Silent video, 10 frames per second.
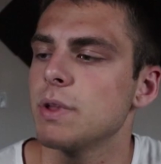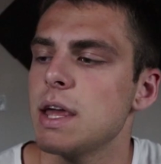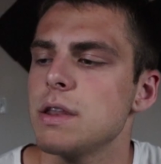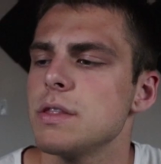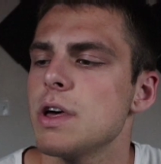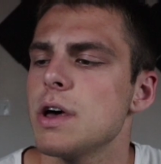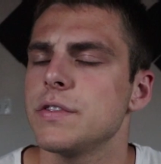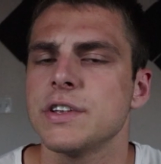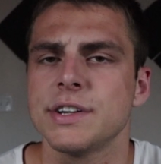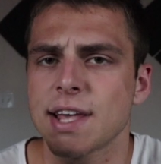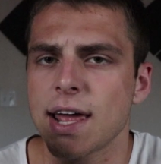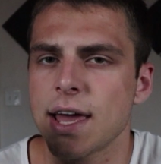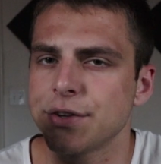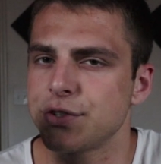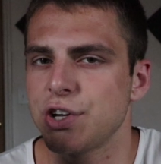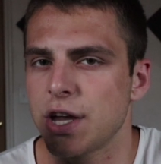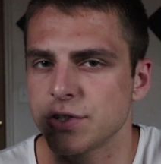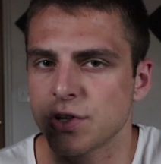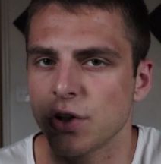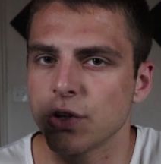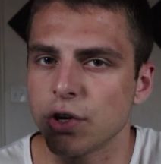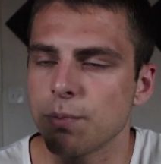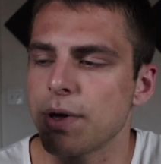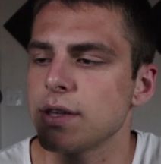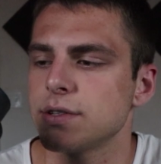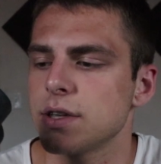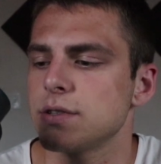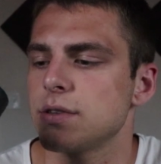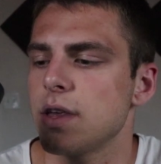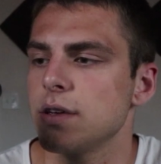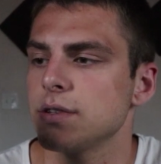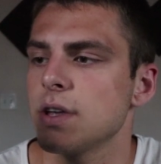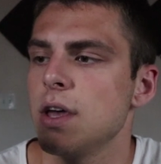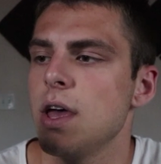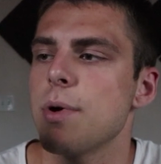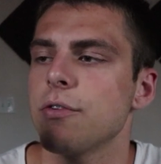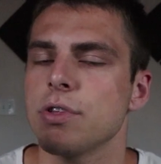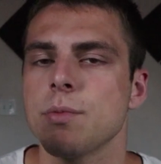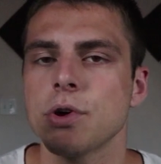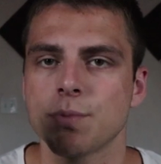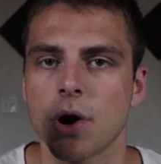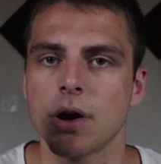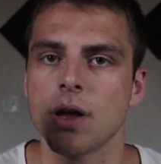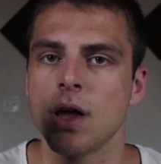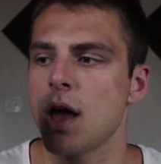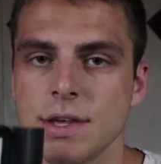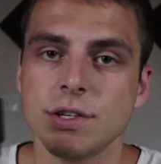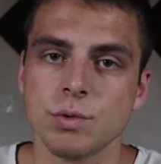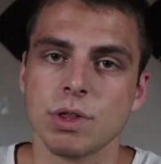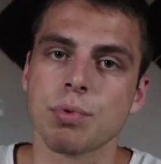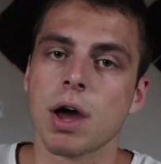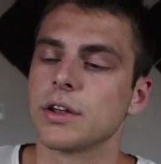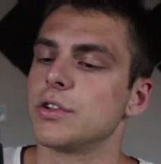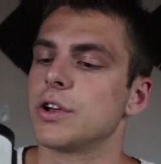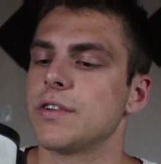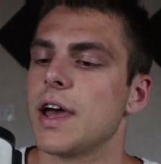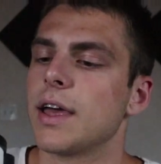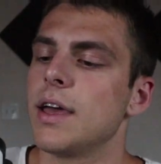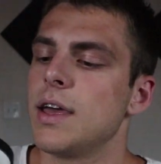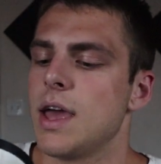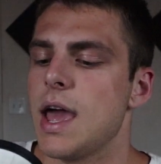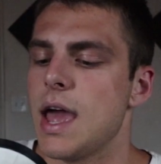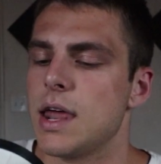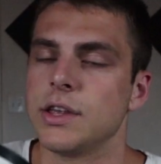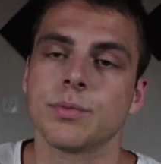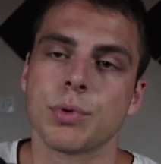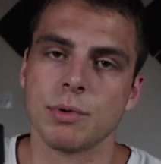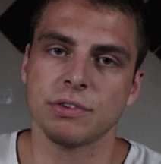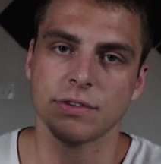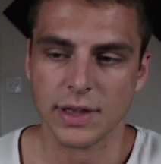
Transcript: and the design has changed a little bit since this, but for the most part, this is what the product looks like, and it's pretty much the